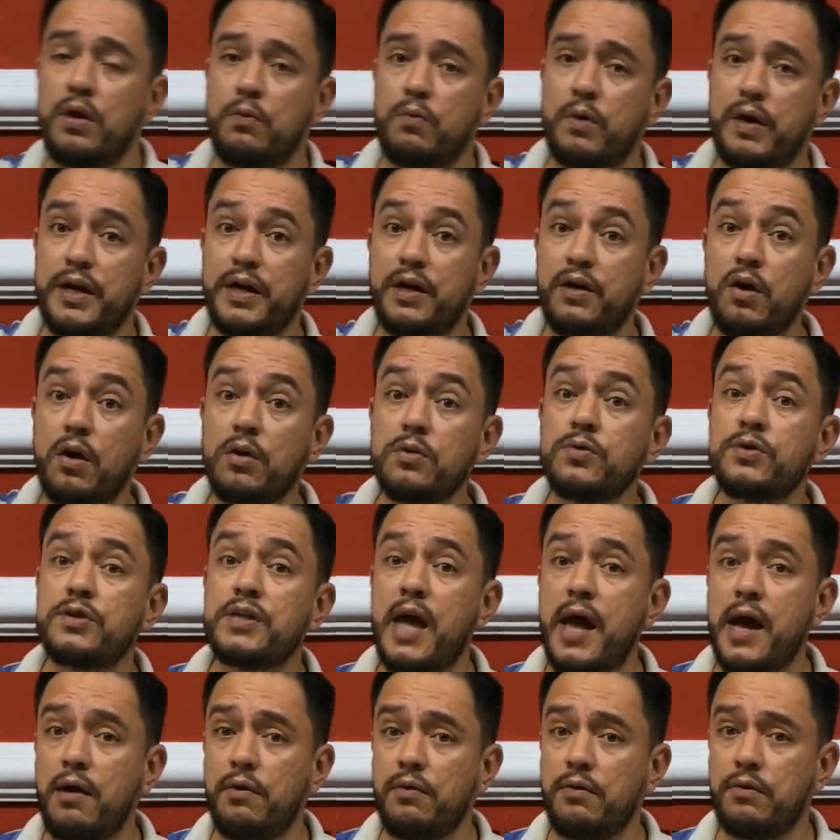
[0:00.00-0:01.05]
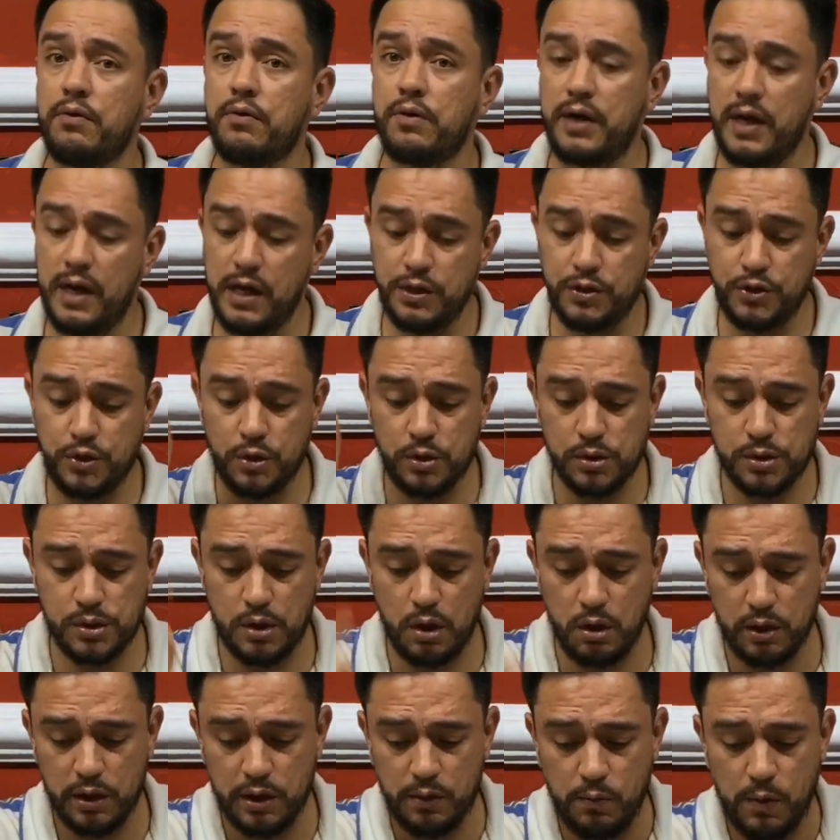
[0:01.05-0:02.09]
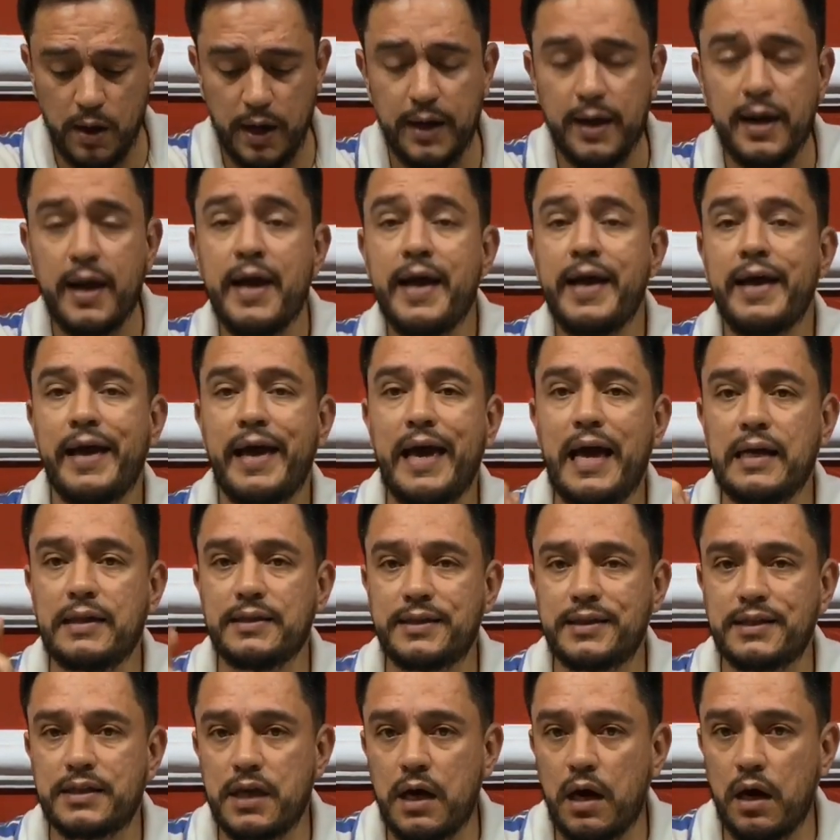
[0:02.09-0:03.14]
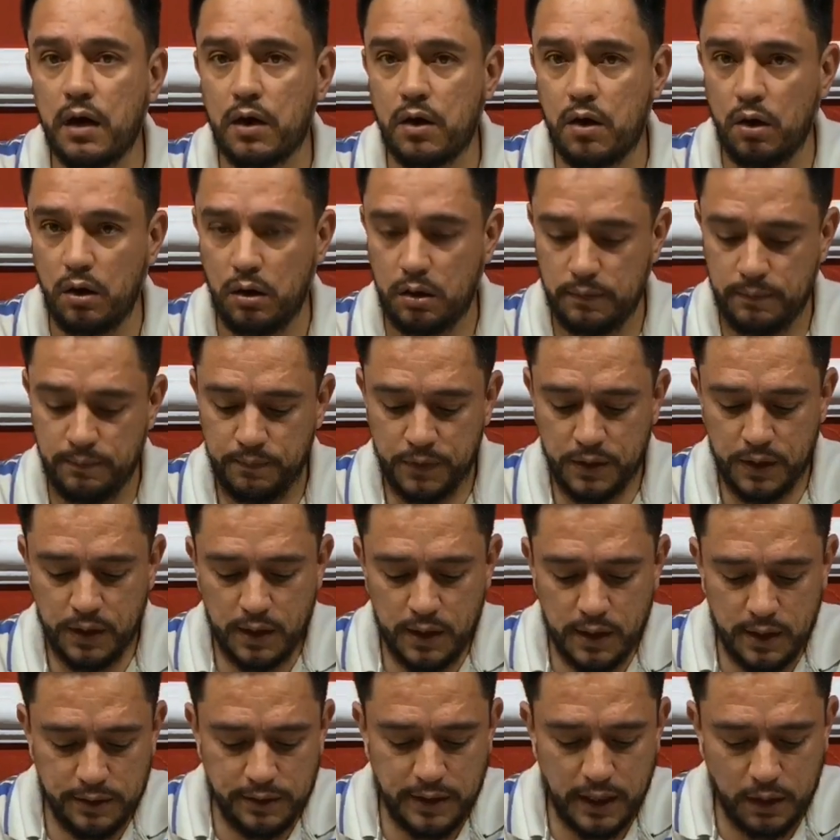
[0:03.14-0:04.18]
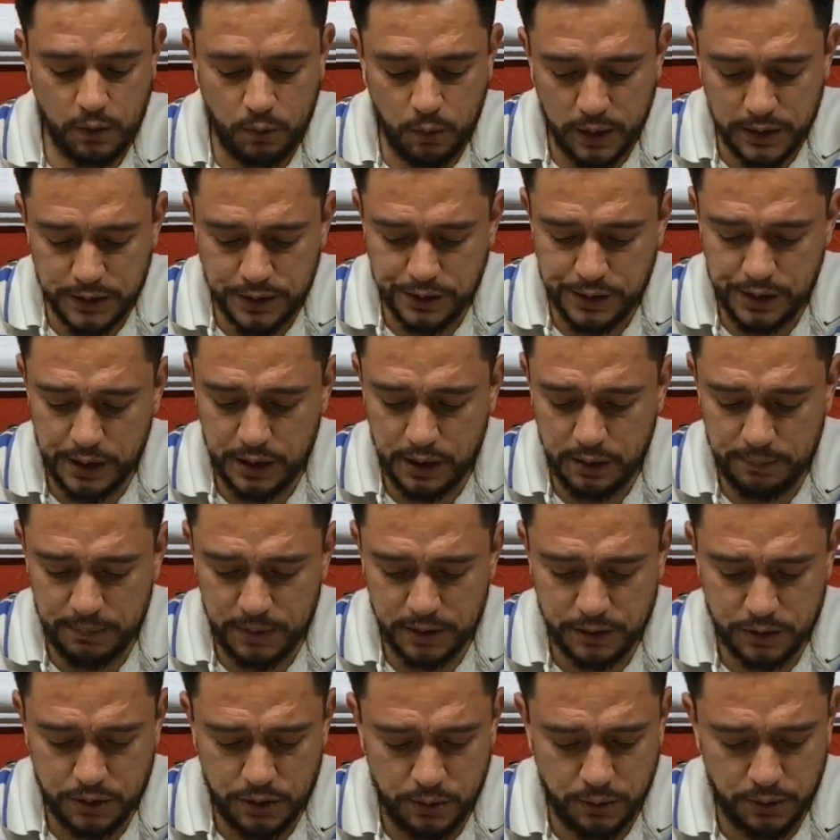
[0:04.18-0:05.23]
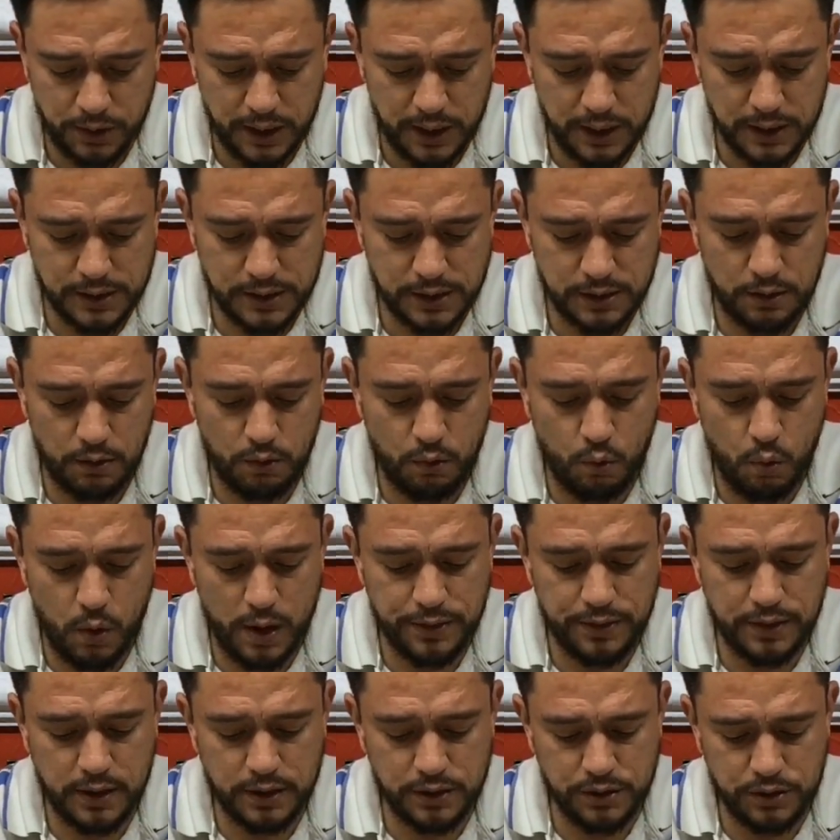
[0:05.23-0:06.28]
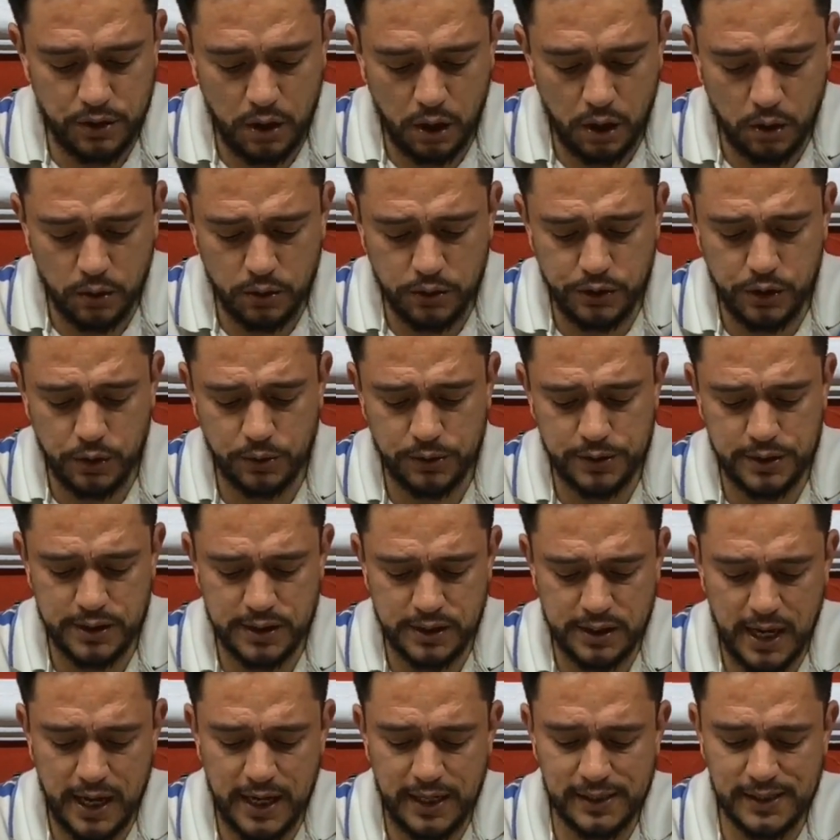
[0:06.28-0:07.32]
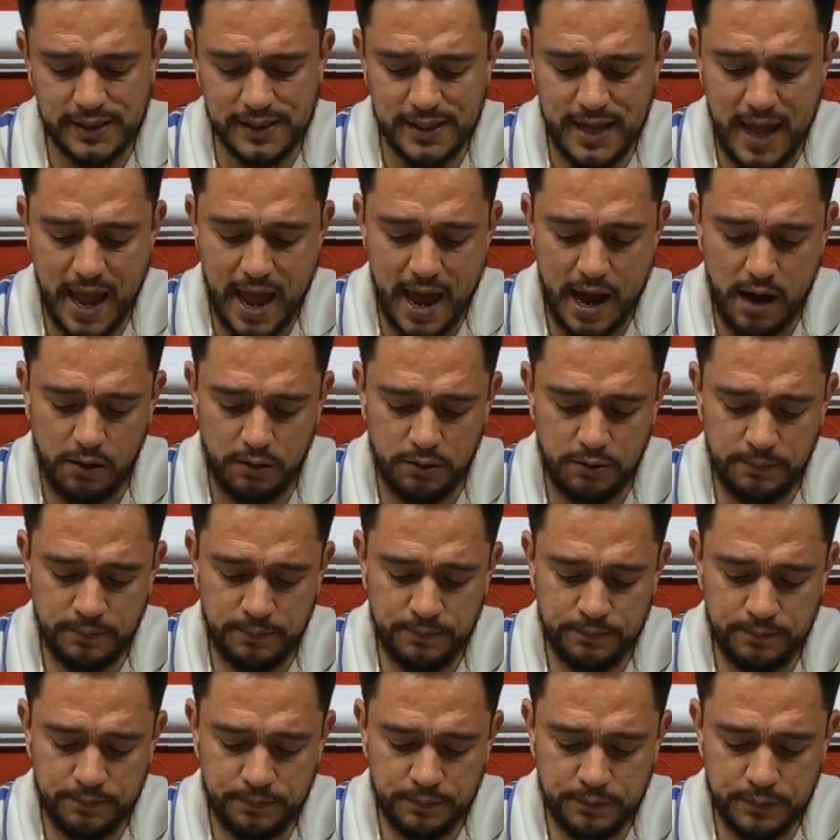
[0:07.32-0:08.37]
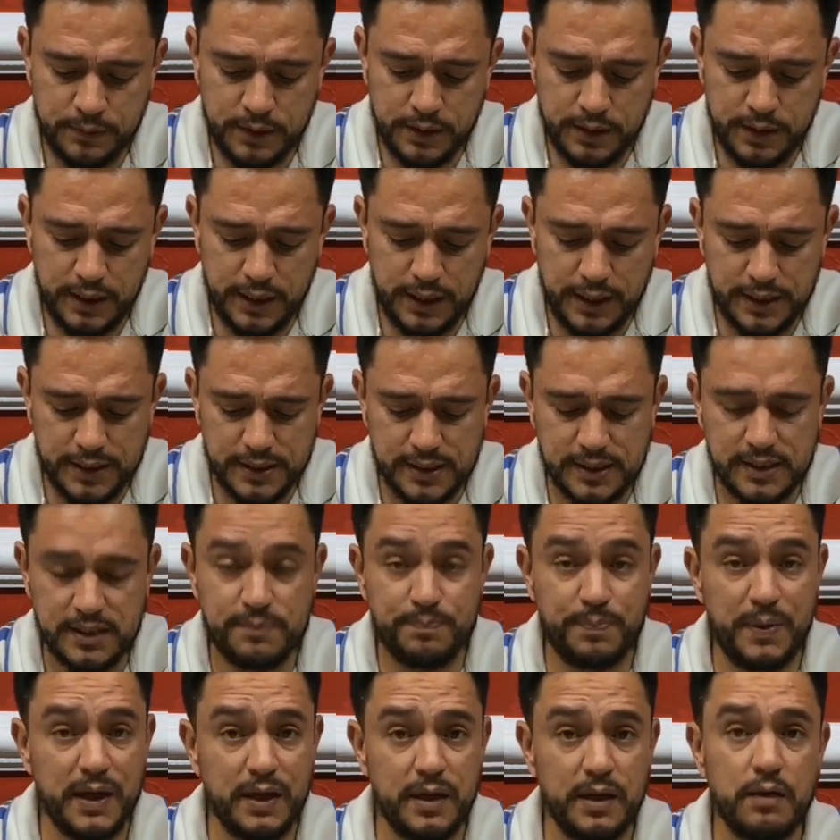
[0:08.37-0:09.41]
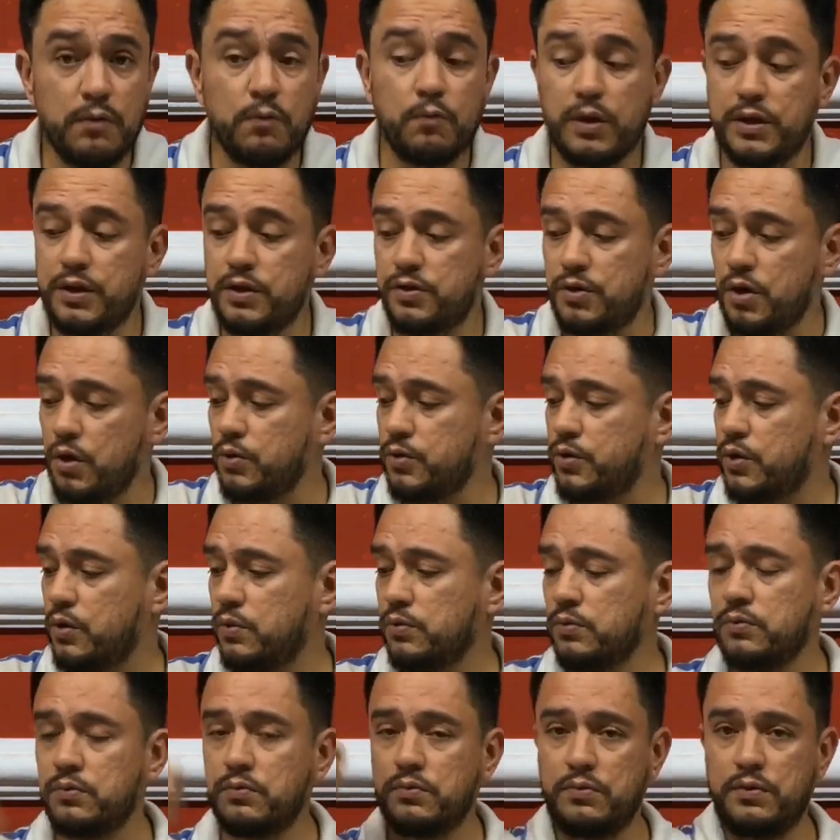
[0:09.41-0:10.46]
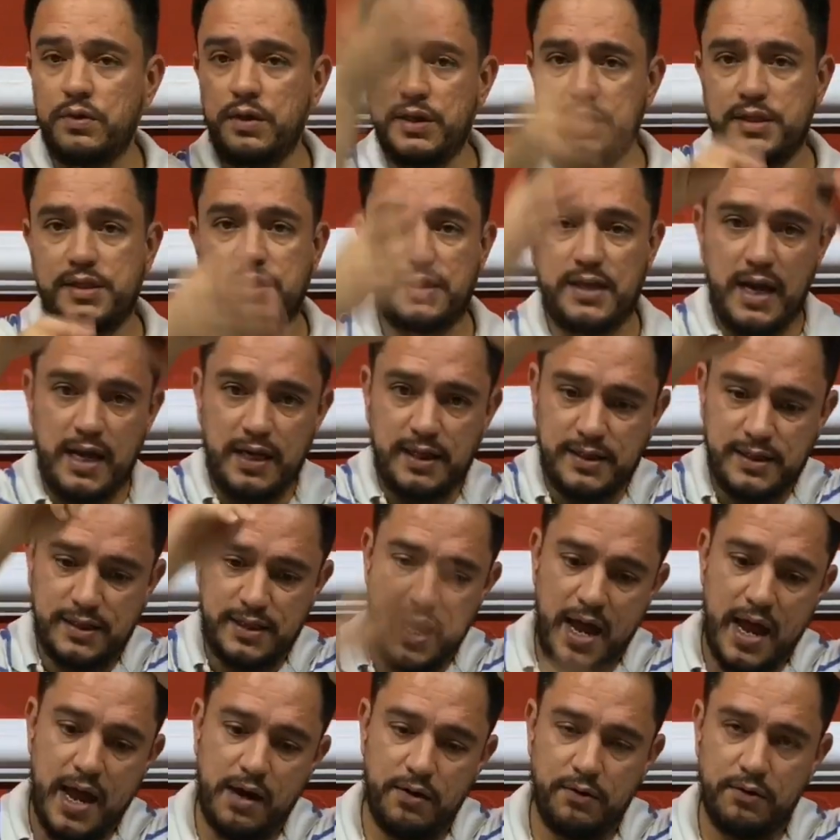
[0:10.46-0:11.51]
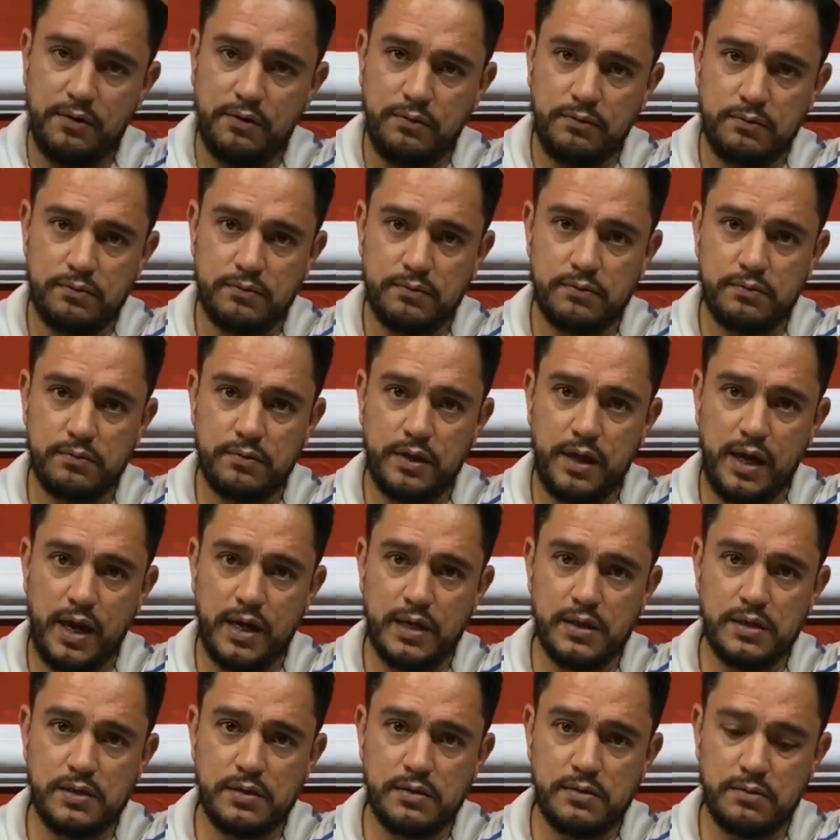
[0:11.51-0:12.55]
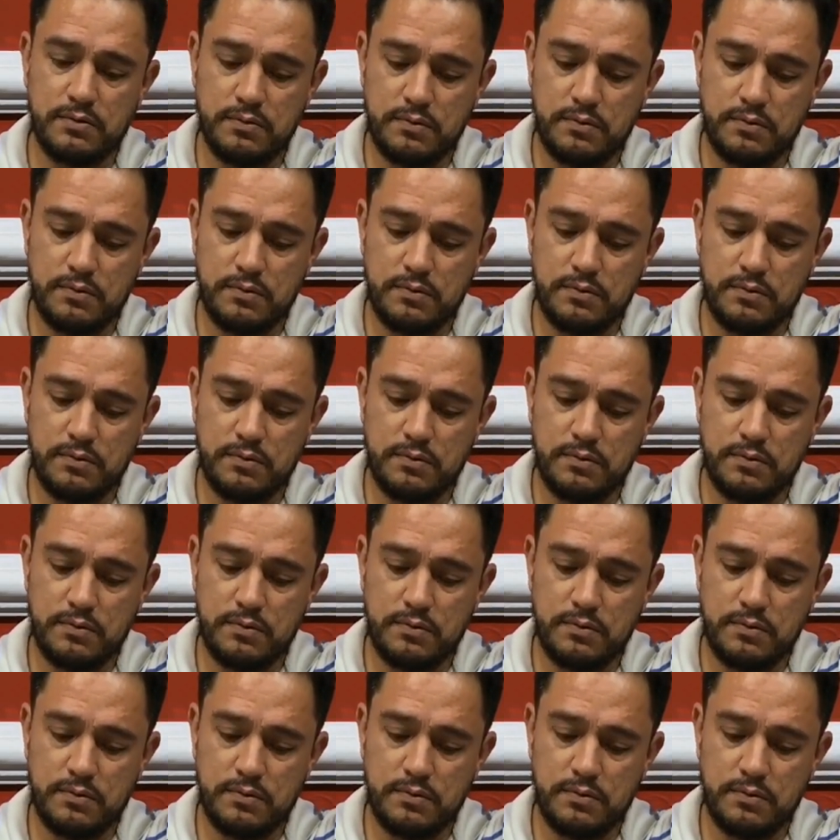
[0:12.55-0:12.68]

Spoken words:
when it goes down, okay? Choose only one and circle. The question number 2 is, when the yo-yo stays down, it is spinning. When yo-yo stays down, yes,